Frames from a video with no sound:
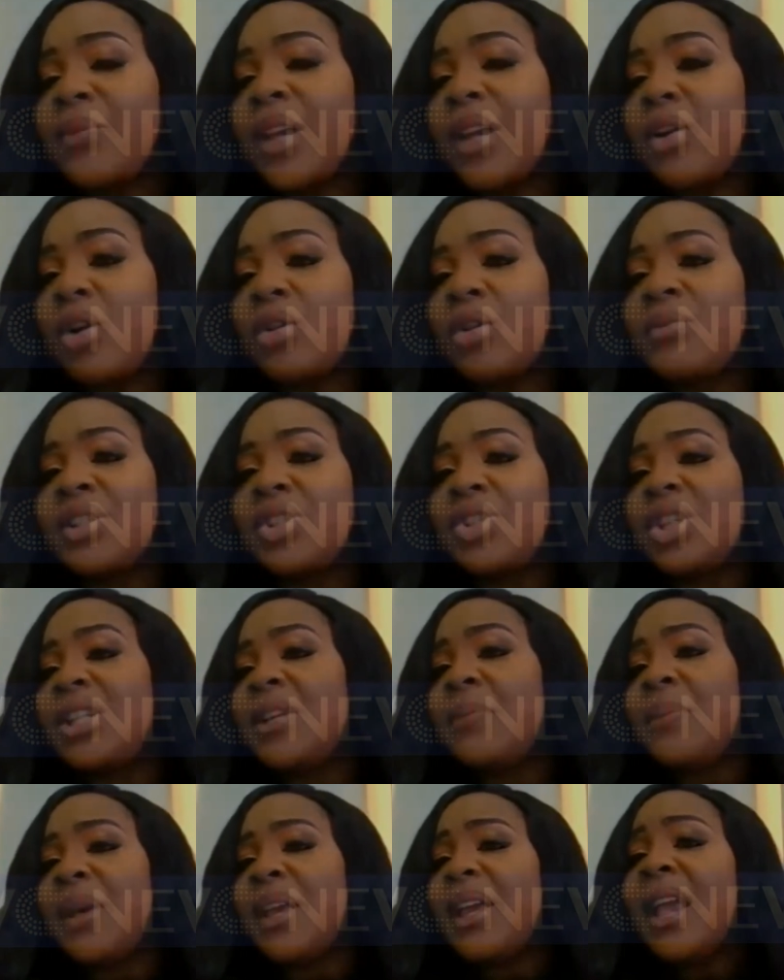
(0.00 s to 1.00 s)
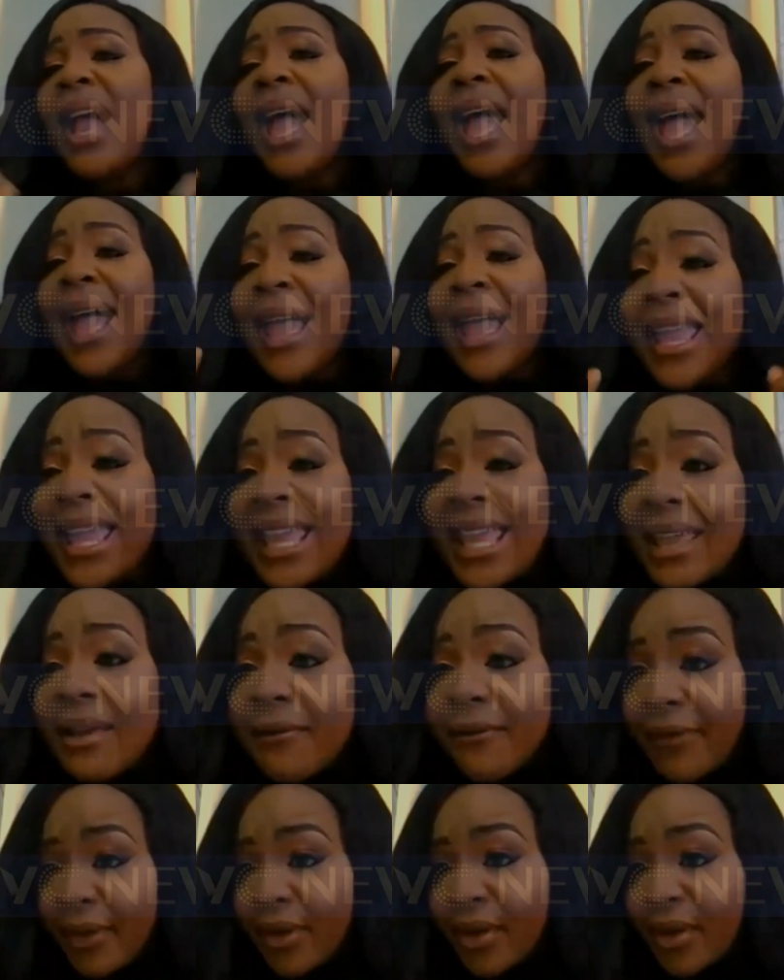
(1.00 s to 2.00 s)
economy's GDP,
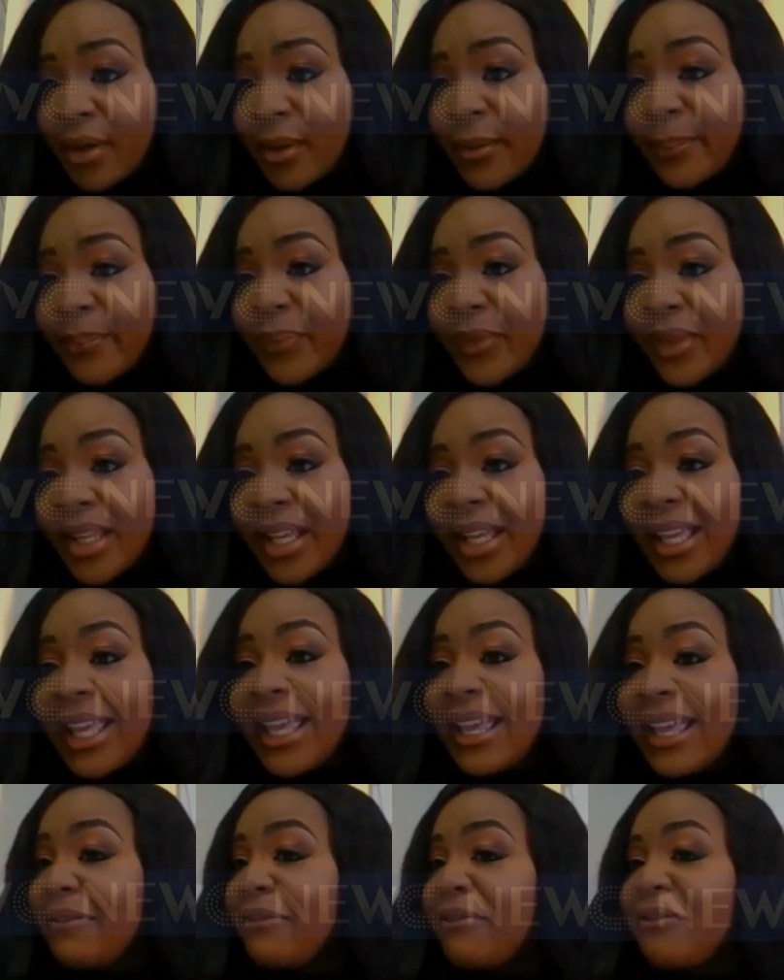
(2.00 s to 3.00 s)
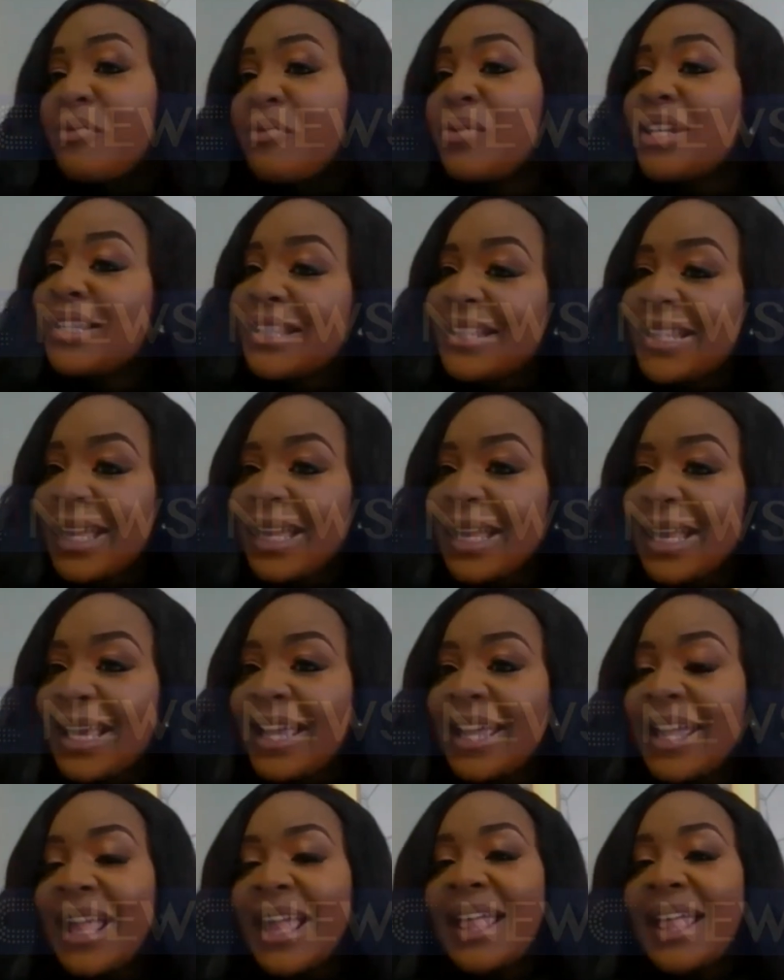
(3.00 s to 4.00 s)
even if we
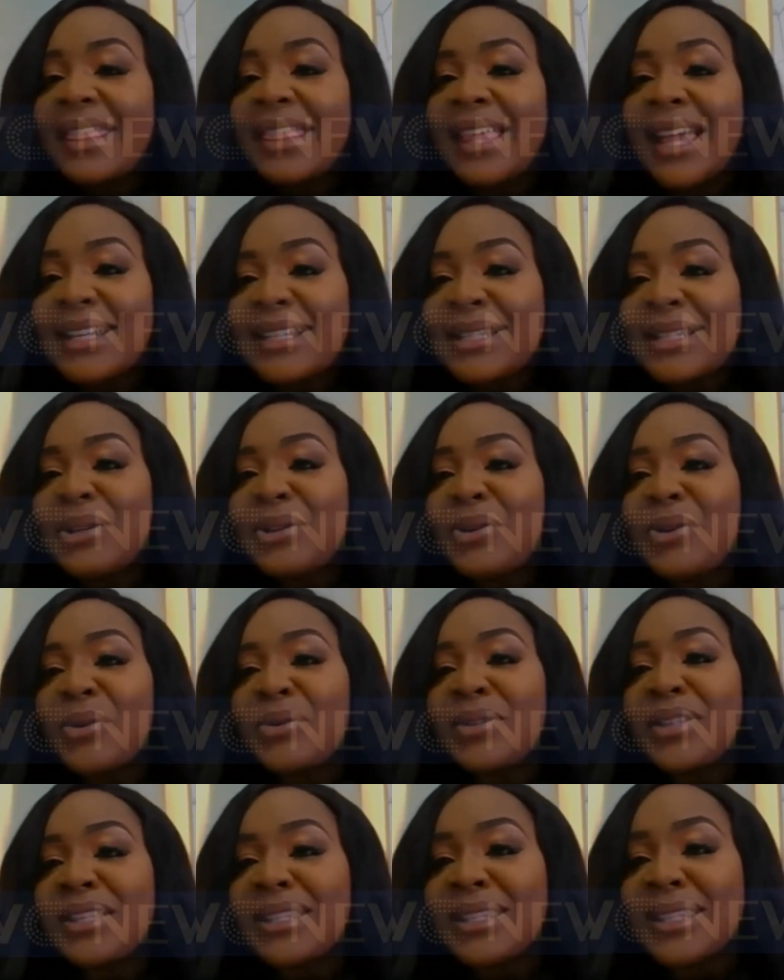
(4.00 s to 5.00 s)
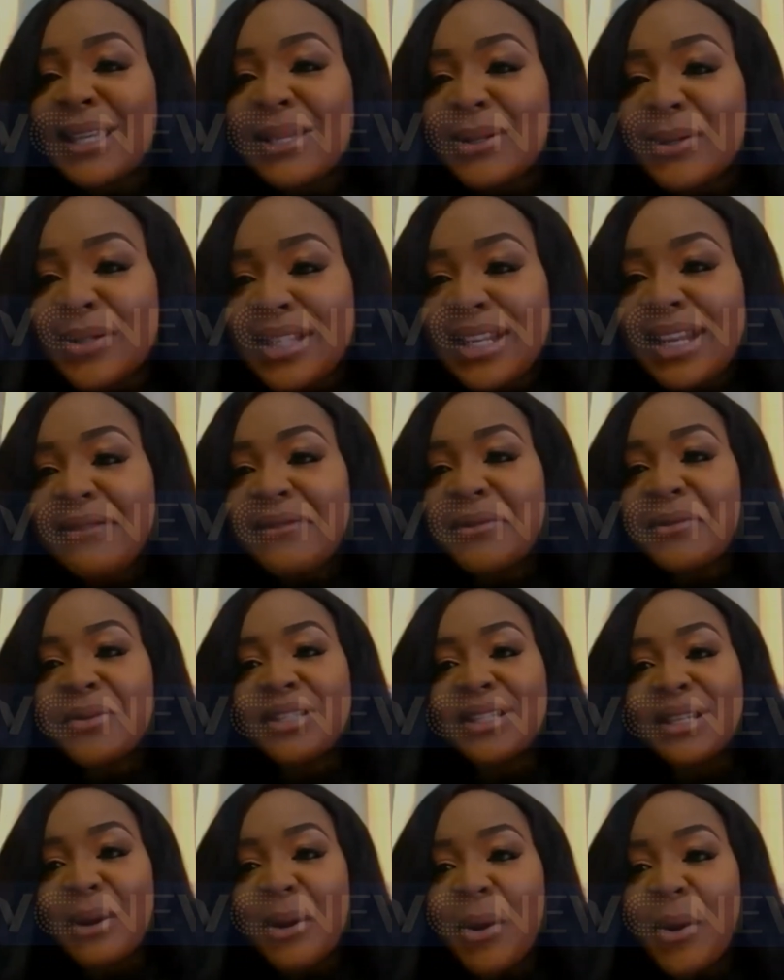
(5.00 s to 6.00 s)
say that the skills level
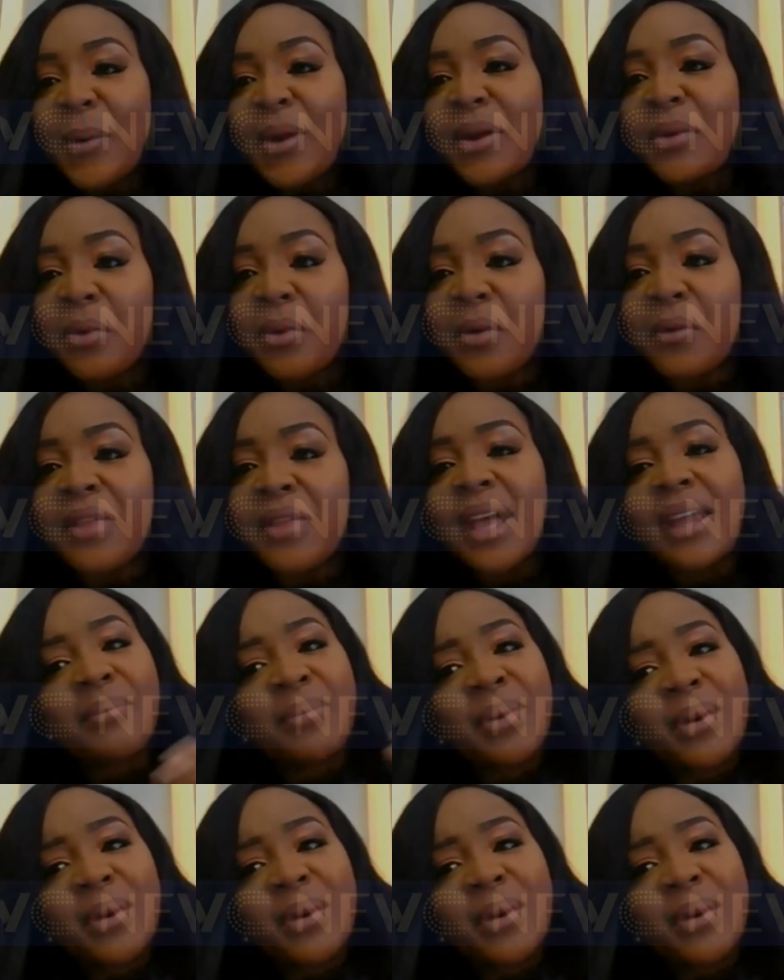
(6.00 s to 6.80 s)
is low and all of that.